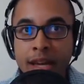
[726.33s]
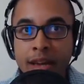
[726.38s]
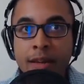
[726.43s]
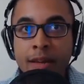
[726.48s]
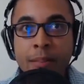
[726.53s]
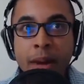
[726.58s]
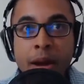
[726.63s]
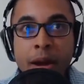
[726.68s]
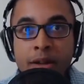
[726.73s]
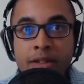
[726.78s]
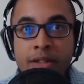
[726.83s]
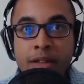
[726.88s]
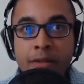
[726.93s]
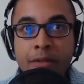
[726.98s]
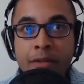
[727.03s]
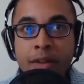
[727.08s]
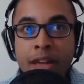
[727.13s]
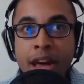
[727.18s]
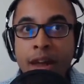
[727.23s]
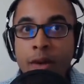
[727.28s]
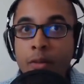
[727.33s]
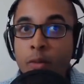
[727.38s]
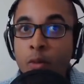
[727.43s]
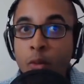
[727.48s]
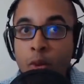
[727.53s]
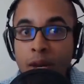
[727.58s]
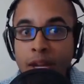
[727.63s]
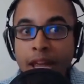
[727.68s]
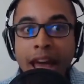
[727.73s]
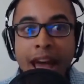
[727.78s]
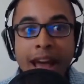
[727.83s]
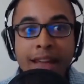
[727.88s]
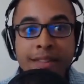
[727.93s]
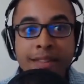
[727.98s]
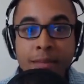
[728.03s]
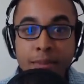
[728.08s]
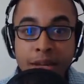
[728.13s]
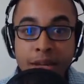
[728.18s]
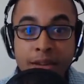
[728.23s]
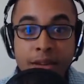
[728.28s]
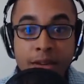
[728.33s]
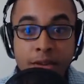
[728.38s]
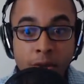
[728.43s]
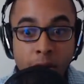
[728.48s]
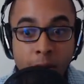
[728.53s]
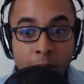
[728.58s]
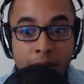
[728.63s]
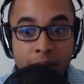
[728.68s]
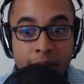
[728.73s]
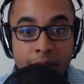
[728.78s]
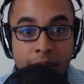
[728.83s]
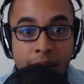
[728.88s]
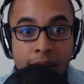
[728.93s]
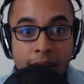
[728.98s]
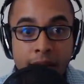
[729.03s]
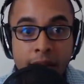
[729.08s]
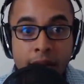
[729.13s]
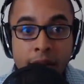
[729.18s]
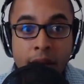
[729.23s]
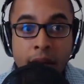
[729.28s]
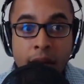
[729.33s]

in comparison to fiat really hasn't been determined yet,